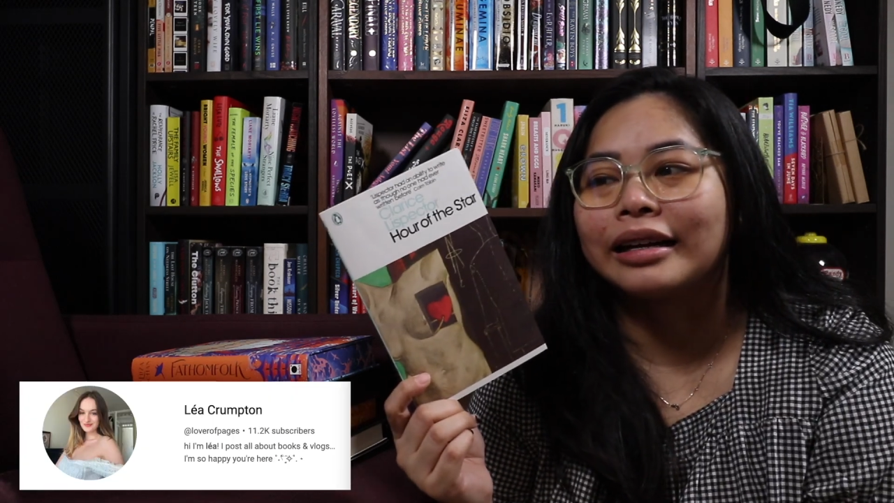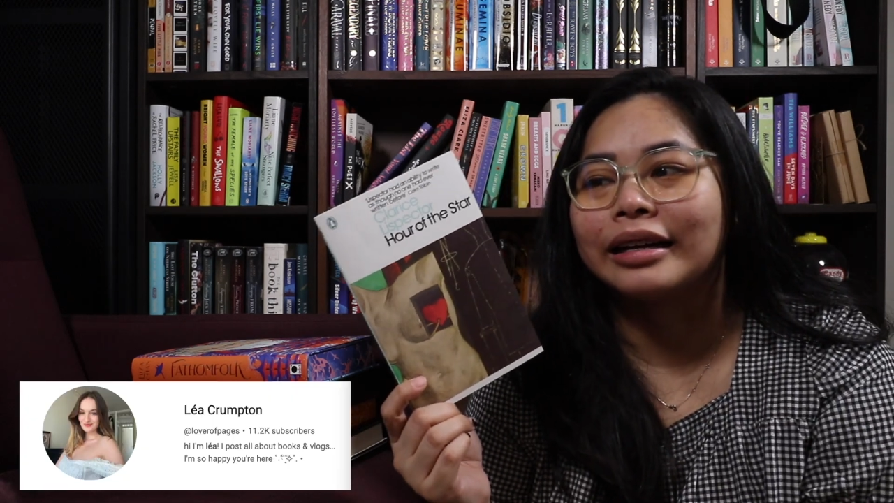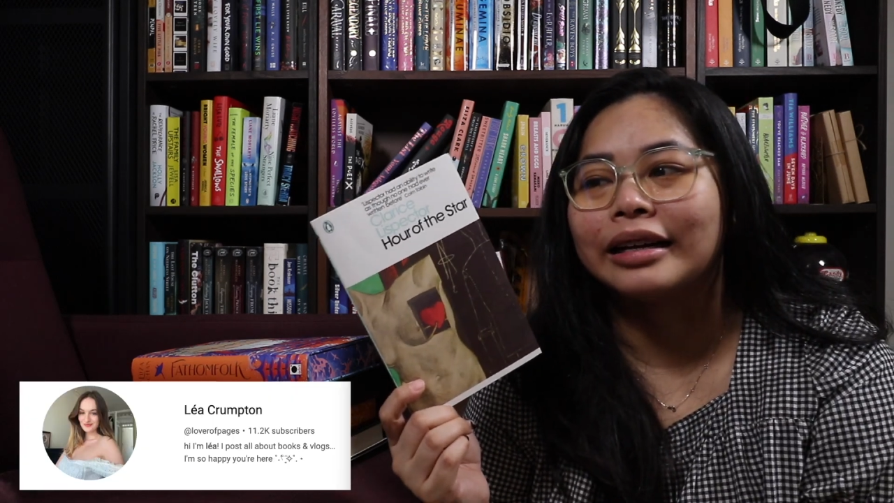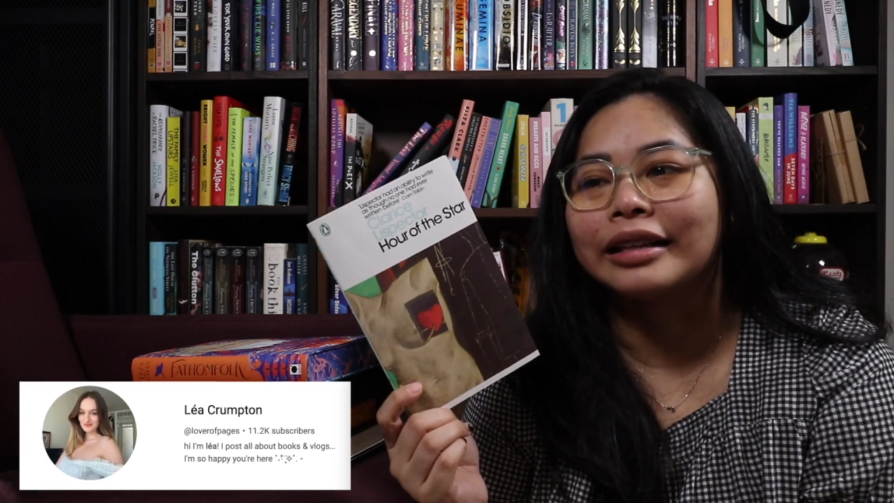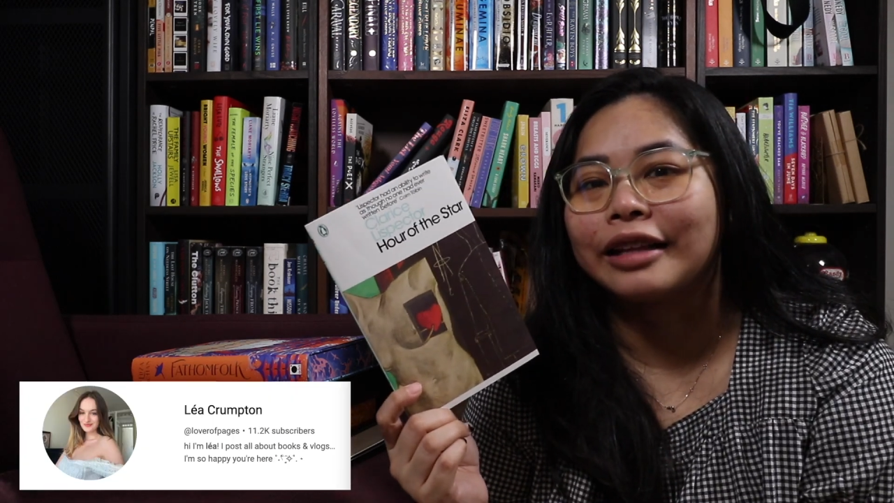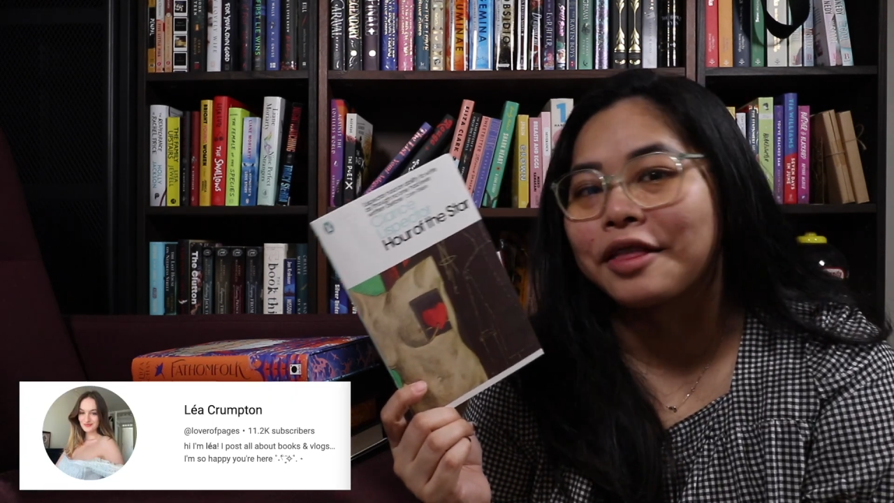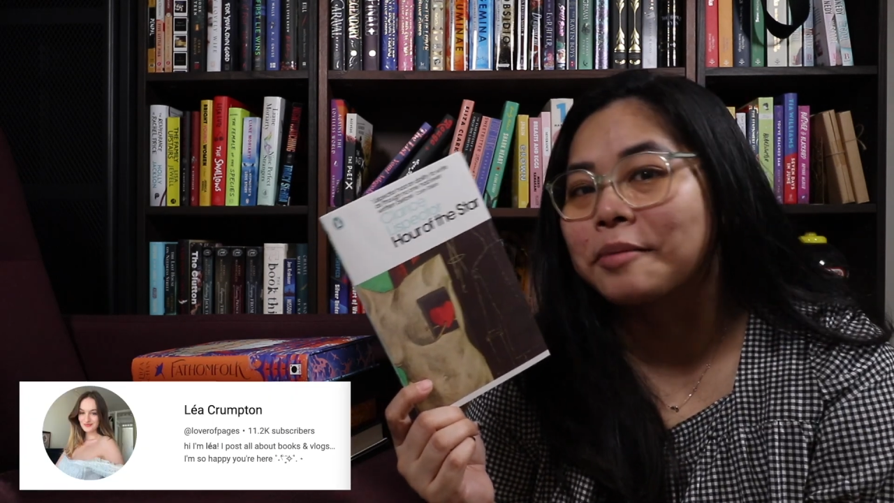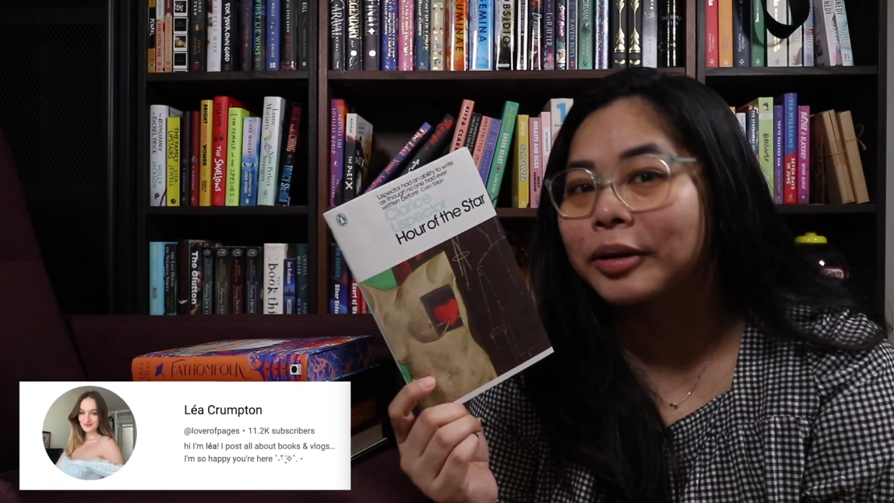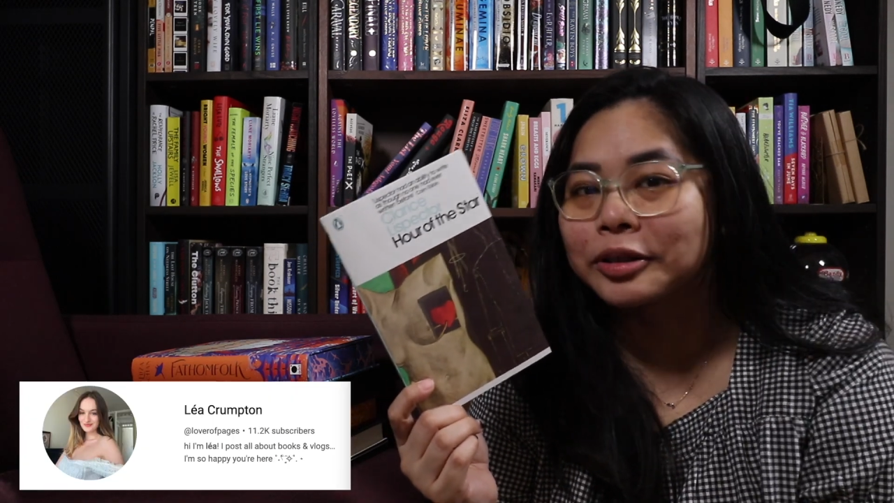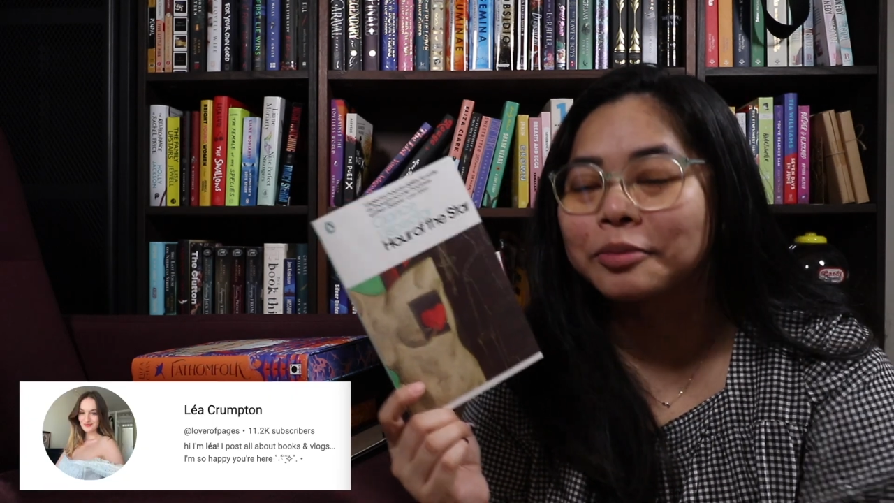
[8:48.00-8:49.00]
another
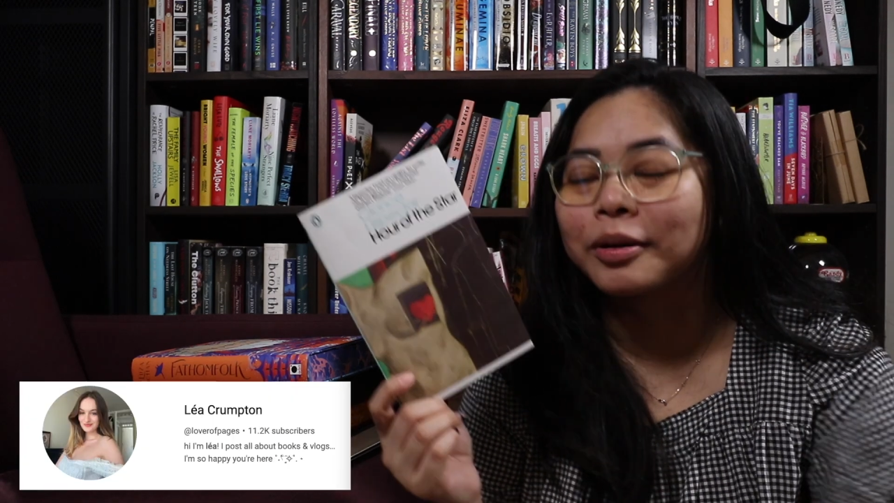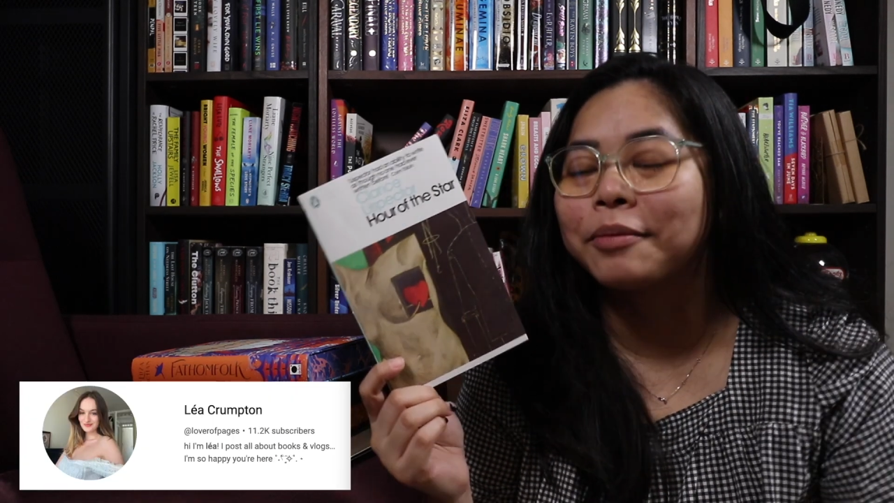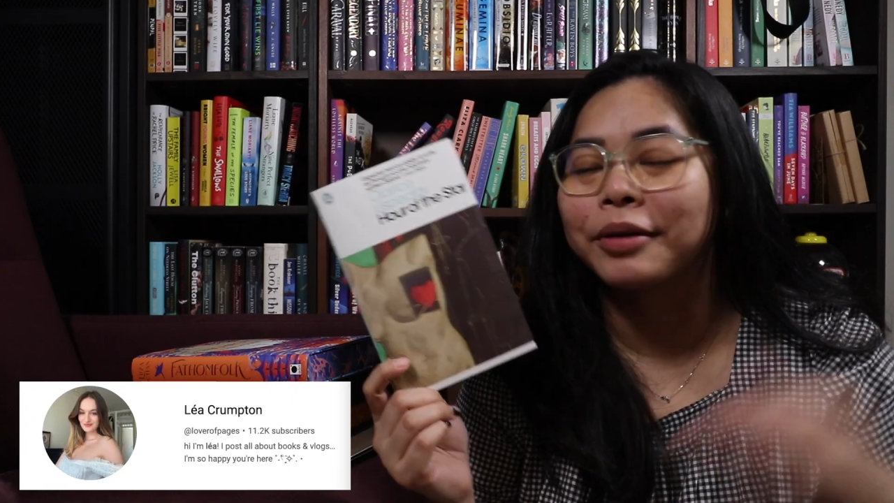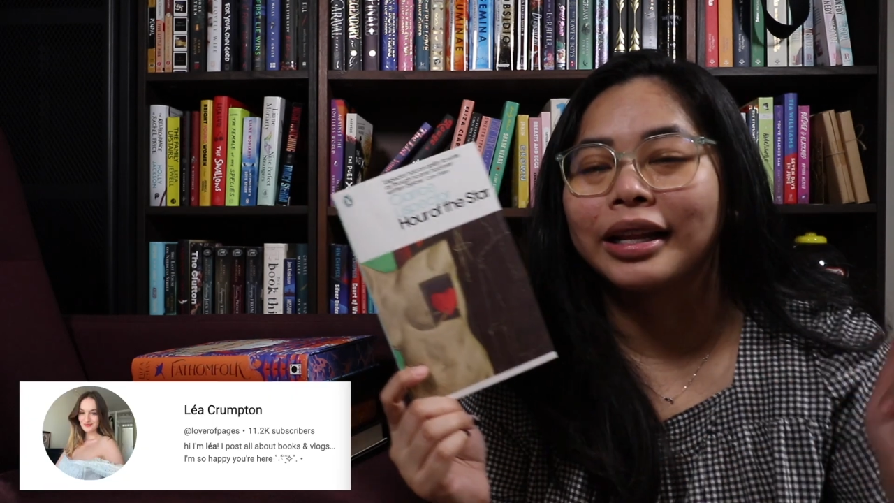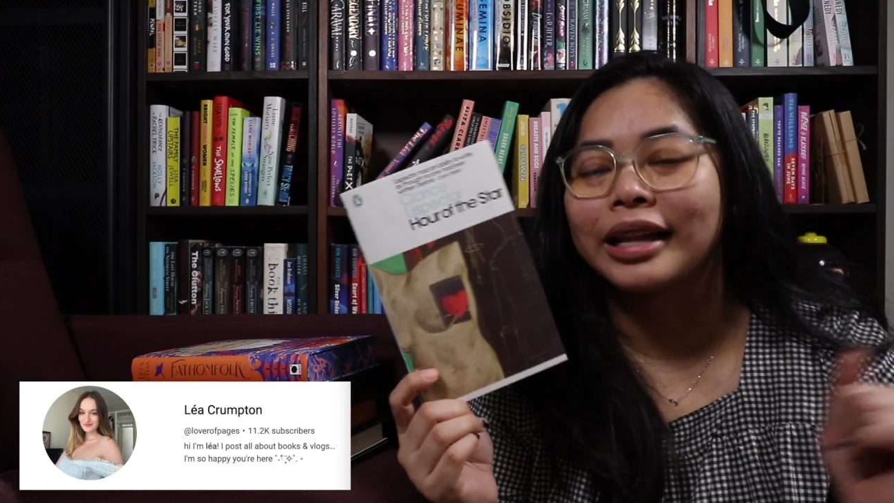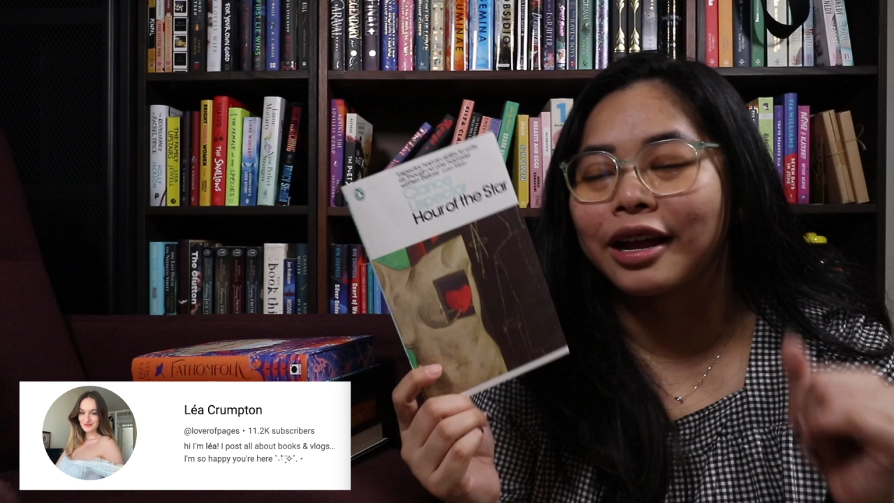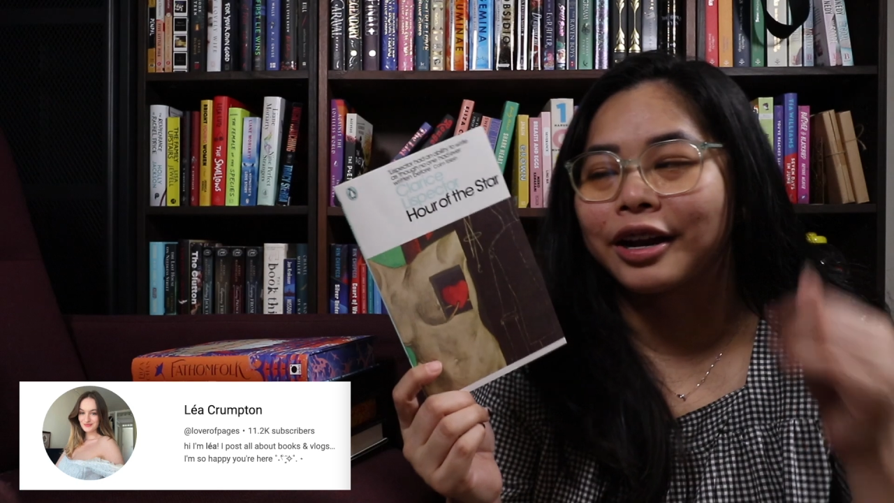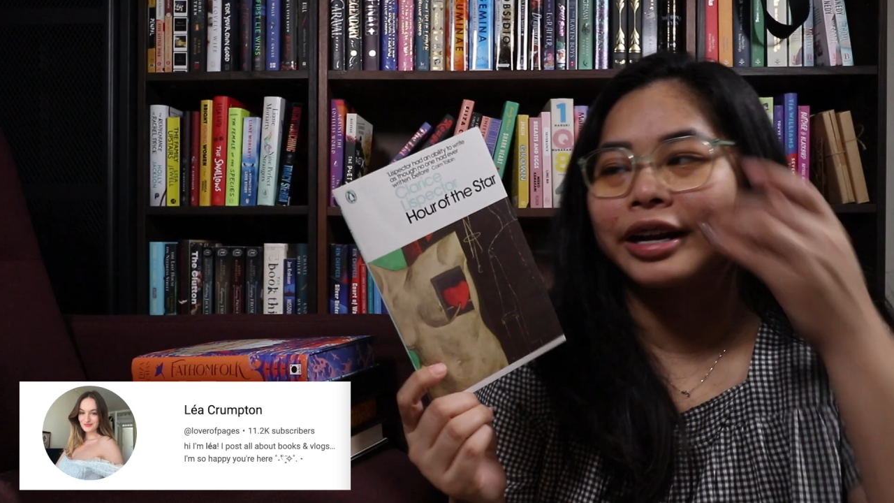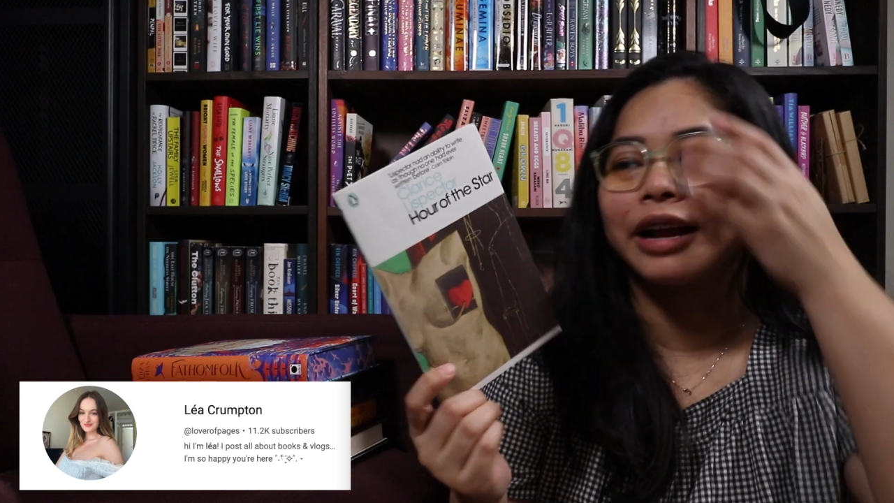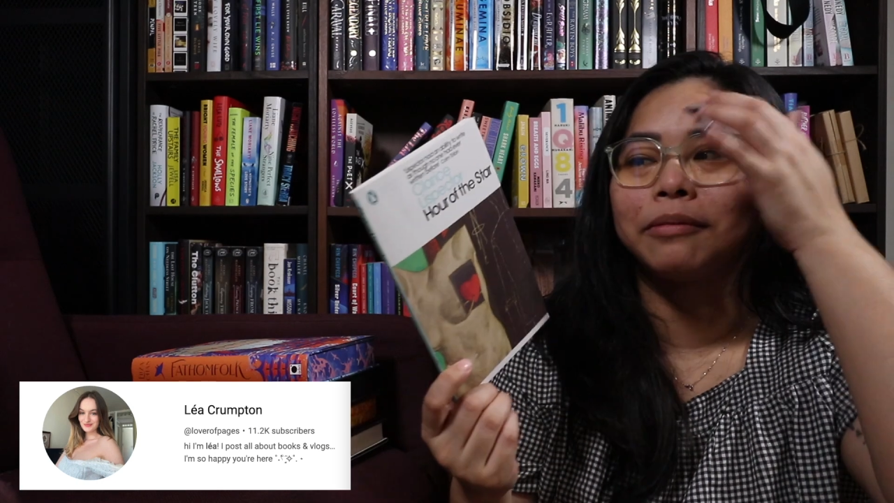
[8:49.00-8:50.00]
booktuber. I'm gonna link her down